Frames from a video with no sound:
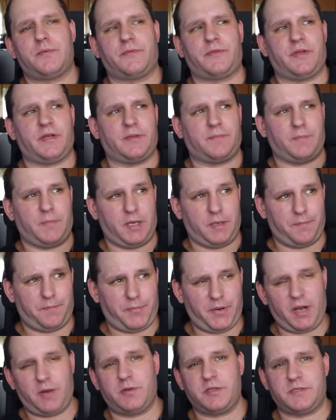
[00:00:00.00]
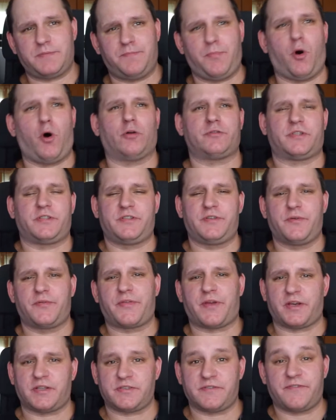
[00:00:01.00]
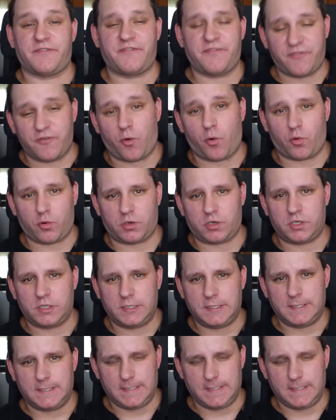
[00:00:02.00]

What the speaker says: that my parents bought in 2004.